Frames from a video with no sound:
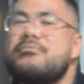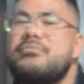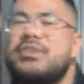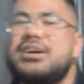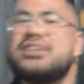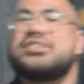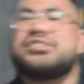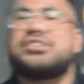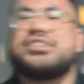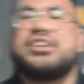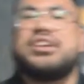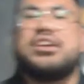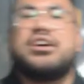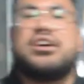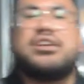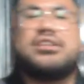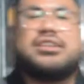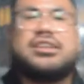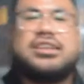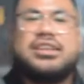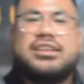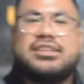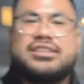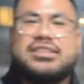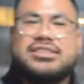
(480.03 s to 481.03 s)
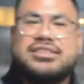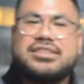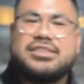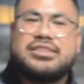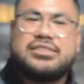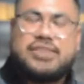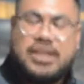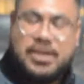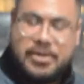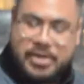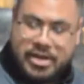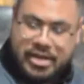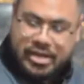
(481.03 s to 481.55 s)
much he he
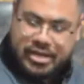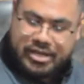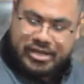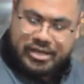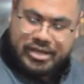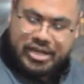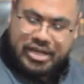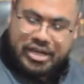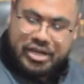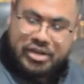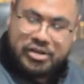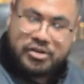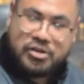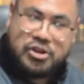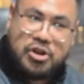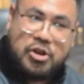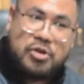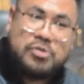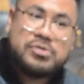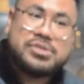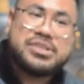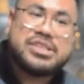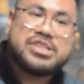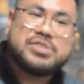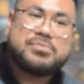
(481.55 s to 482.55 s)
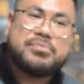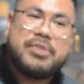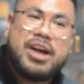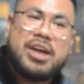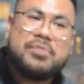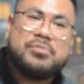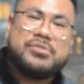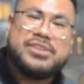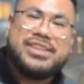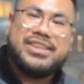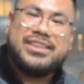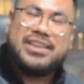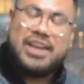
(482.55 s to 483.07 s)
doesn't I, he, he knows his
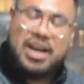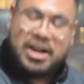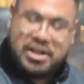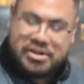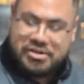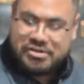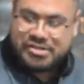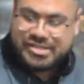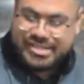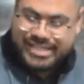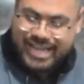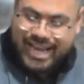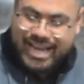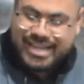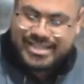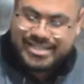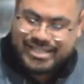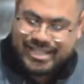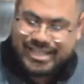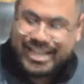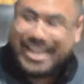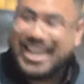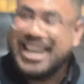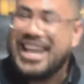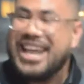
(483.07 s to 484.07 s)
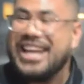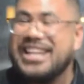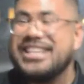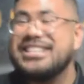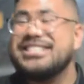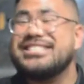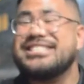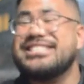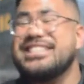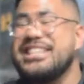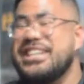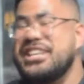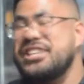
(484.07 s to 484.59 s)
Bible, he understands it, yeah.
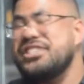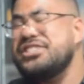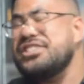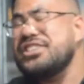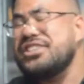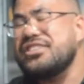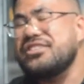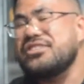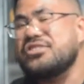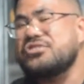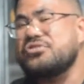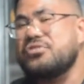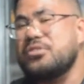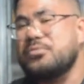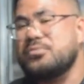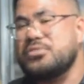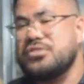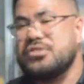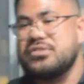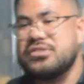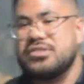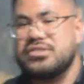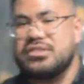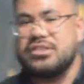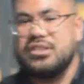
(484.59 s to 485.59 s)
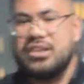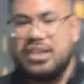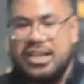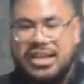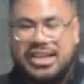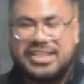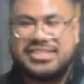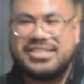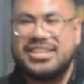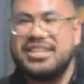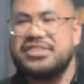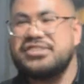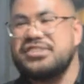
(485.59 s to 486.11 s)
he's teaching the scriptures. Mm.
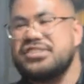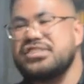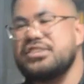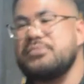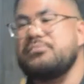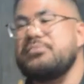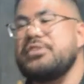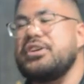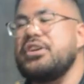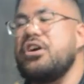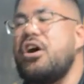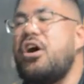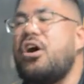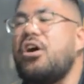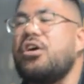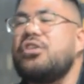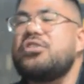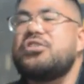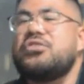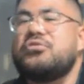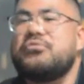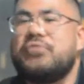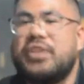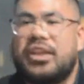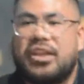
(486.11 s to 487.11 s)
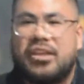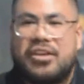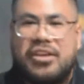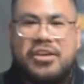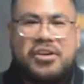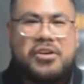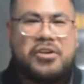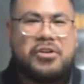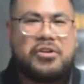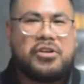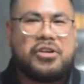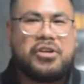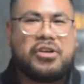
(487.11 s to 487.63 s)
He's not just simply arguing
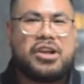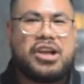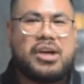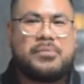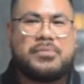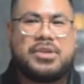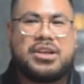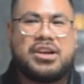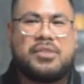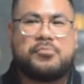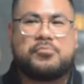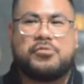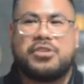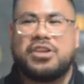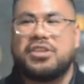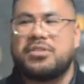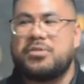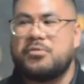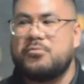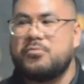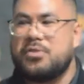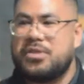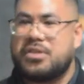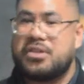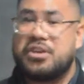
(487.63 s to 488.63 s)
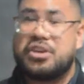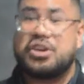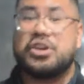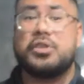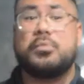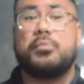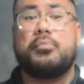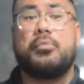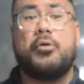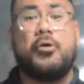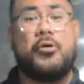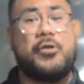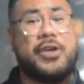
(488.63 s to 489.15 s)
or coming up with with
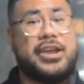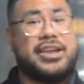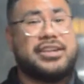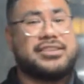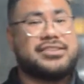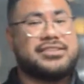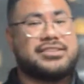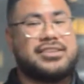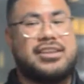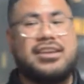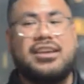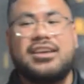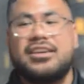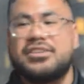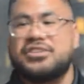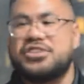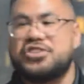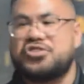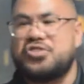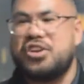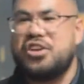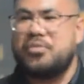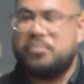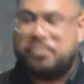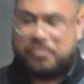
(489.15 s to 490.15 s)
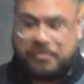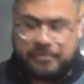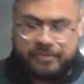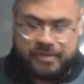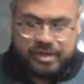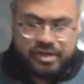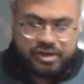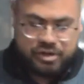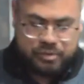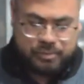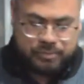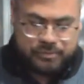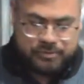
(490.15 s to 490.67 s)
good points to try to prove the
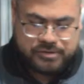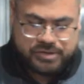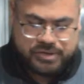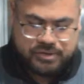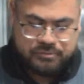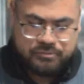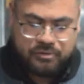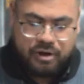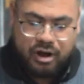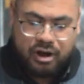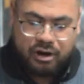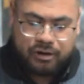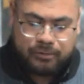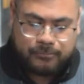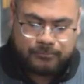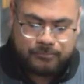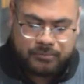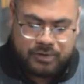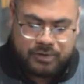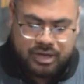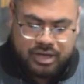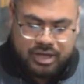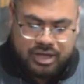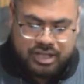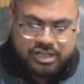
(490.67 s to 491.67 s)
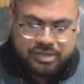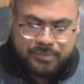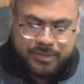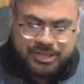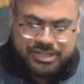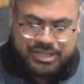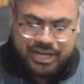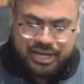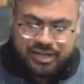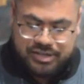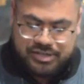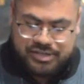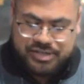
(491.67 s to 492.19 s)
other person wrong. So my
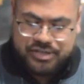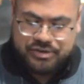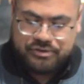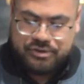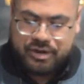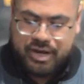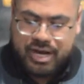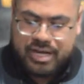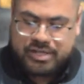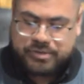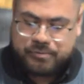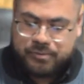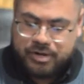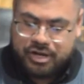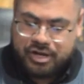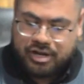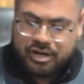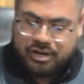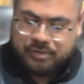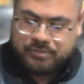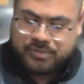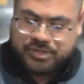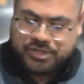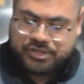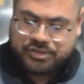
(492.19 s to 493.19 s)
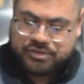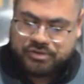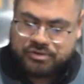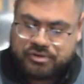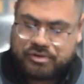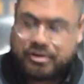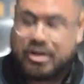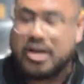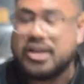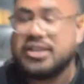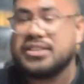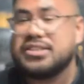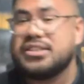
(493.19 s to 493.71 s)
challenge to you guys, when it comes to
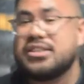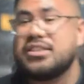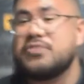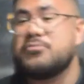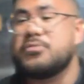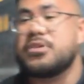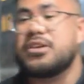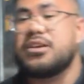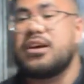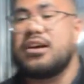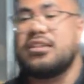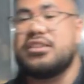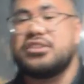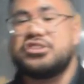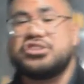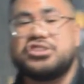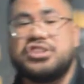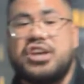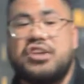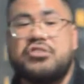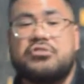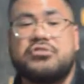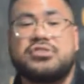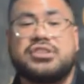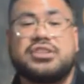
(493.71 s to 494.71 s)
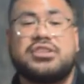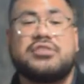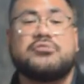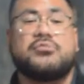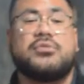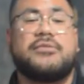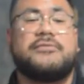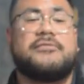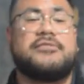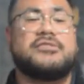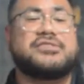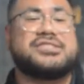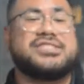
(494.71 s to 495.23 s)
uh, dealing with godless chatter or dealing
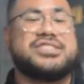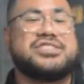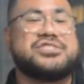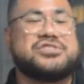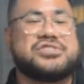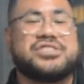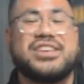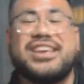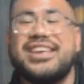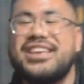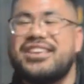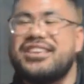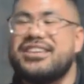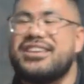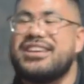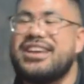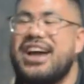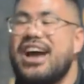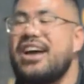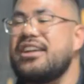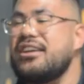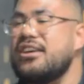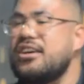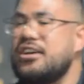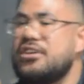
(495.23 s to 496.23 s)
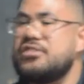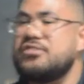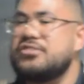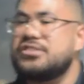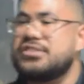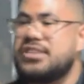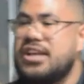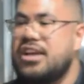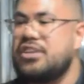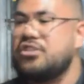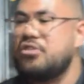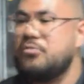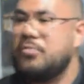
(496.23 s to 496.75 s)
with false teachers, you gotta
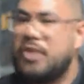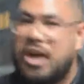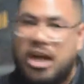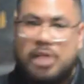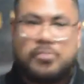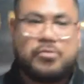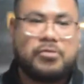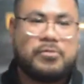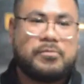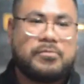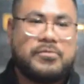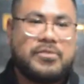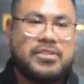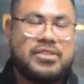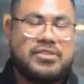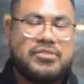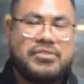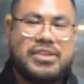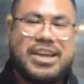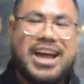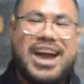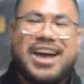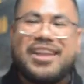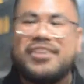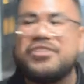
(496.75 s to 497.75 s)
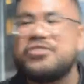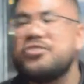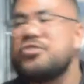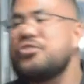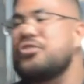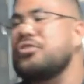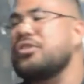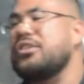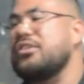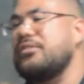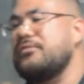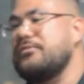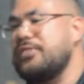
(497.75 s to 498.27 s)
understand your Bible. Yeah. You gotta know
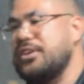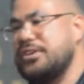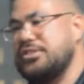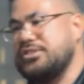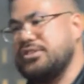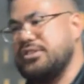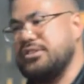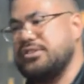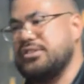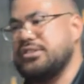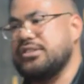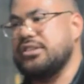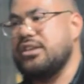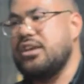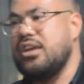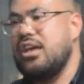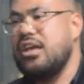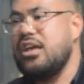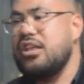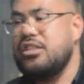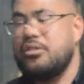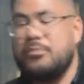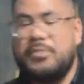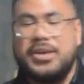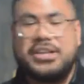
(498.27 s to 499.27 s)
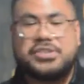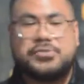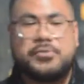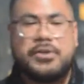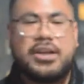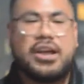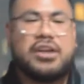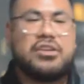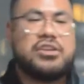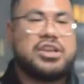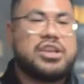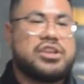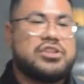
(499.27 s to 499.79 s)
your convictions. The best way
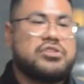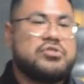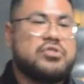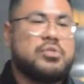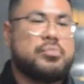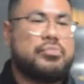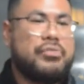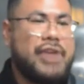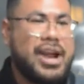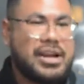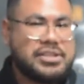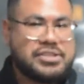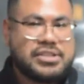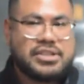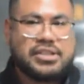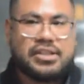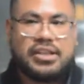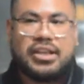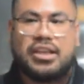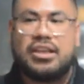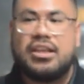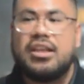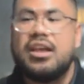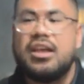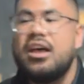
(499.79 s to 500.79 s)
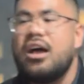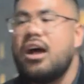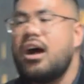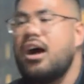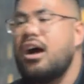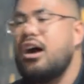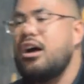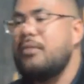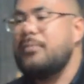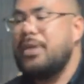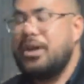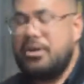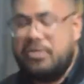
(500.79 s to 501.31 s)
how you can do it practically,
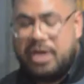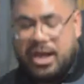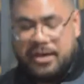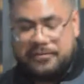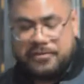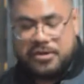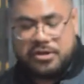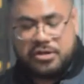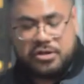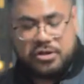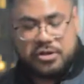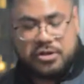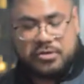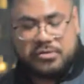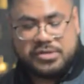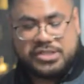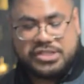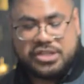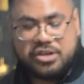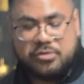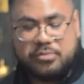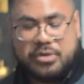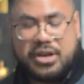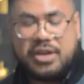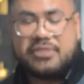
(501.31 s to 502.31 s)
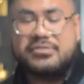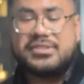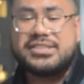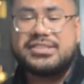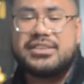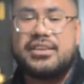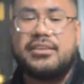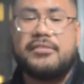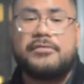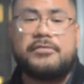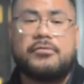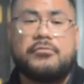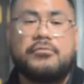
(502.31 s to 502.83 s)
um, I don't have it in the notes here, but I would
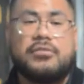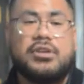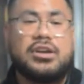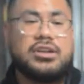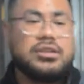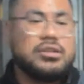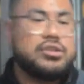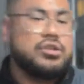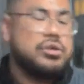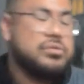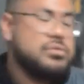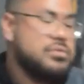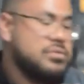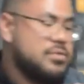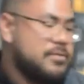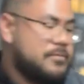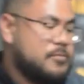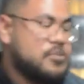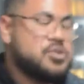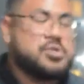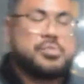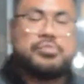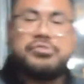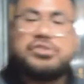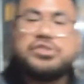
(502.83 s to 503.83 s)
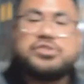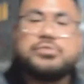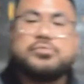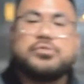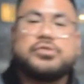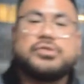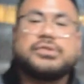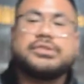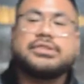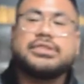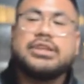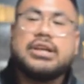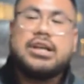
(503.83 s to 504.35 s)
say for one, go through the first
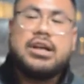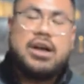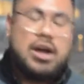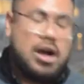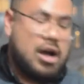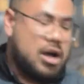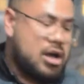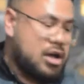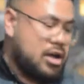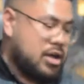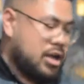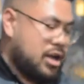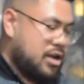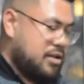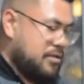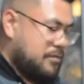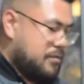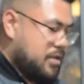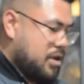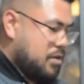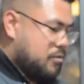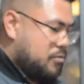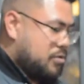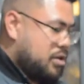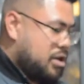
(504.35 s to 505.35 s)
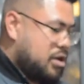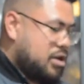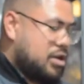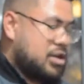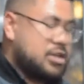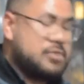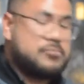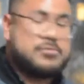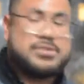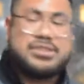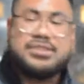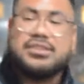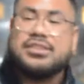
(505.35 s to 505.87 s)
principles. Uh, kind of like what,
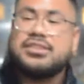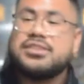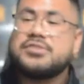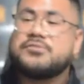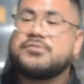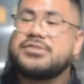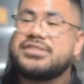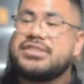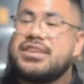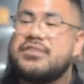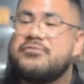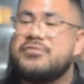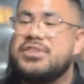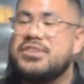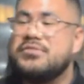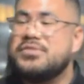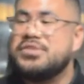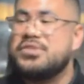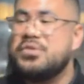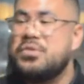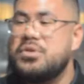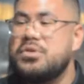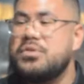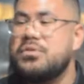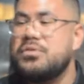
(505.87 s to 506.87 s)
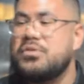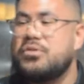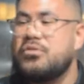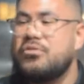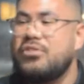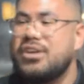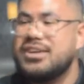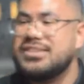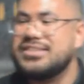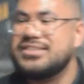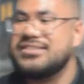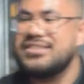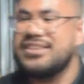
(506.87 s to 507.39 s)
uh, what Douglas was saying when he was going through the
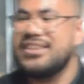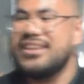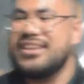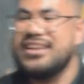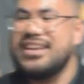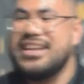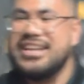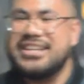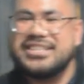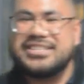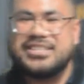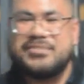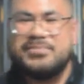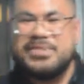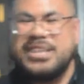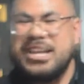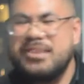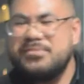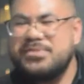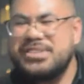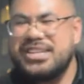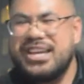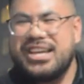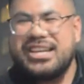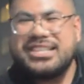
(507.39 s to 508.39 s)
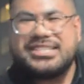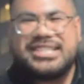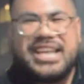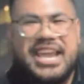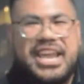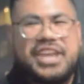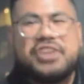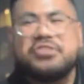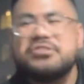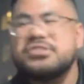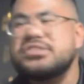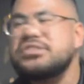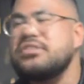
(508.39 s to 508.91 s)
cross study. Sometimes you got to
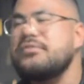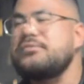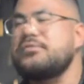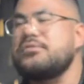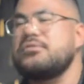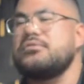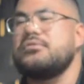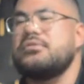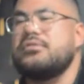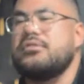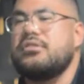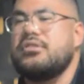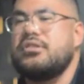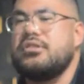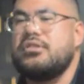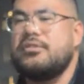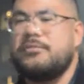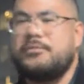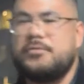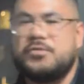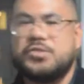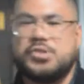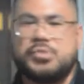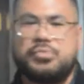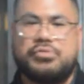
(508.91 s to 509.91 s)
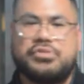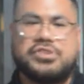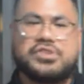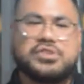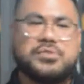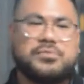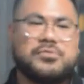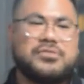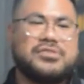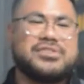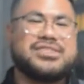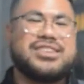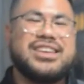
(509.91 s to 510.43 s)
take yourself through the, the first
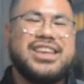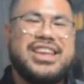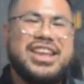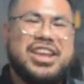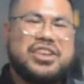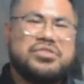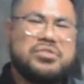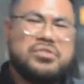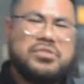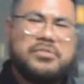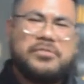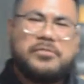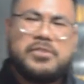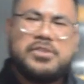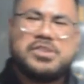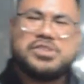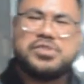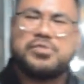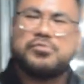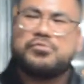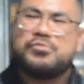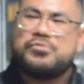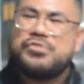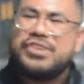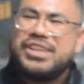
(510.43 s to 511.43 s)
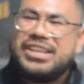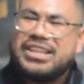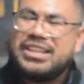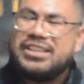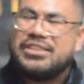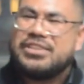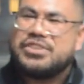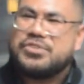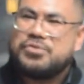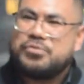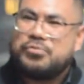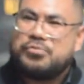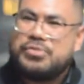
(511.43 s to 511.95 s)
principles in yeah. order for you to re-
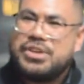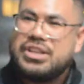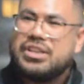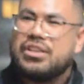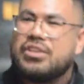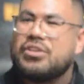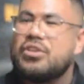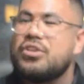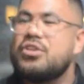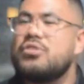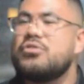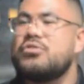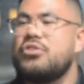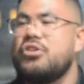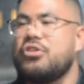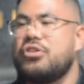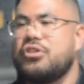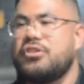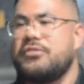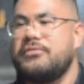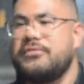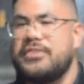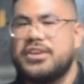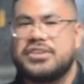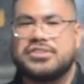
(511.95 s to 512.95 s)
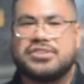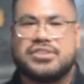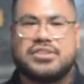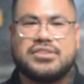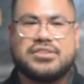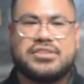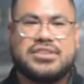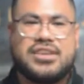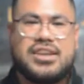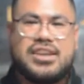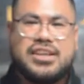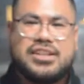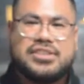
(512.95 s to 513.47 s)
to relearn your
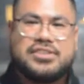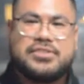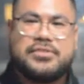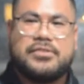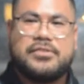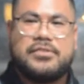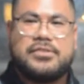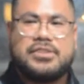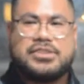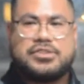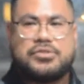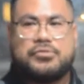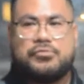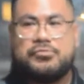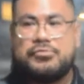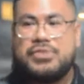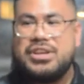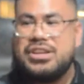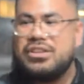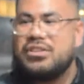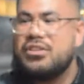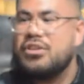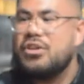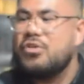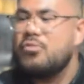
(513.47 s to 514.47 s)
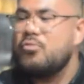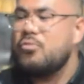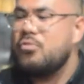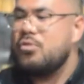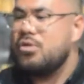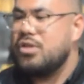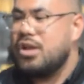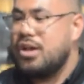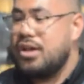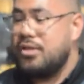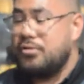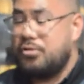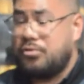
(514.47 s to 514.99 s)
convictions, to, to relearn
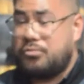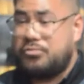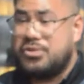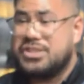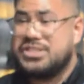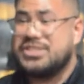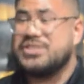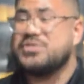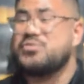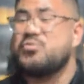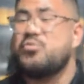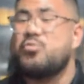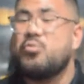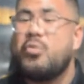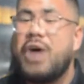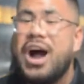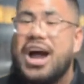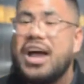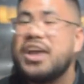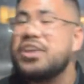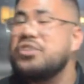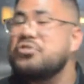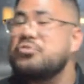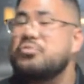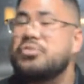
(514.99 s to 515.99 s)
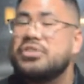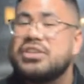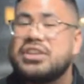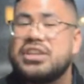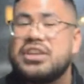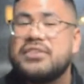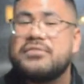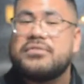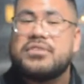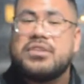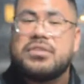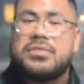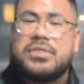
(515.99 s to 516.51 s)
uh, the reasons why you
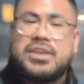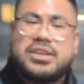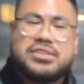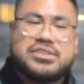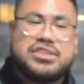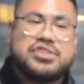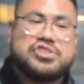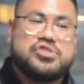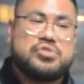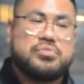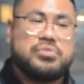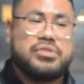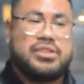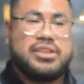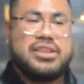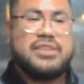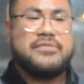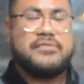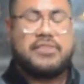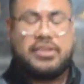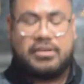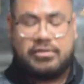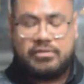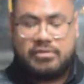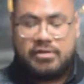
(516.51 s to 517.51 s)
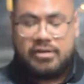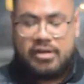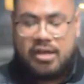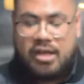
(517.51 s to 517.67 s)
believe in the things that you believe in.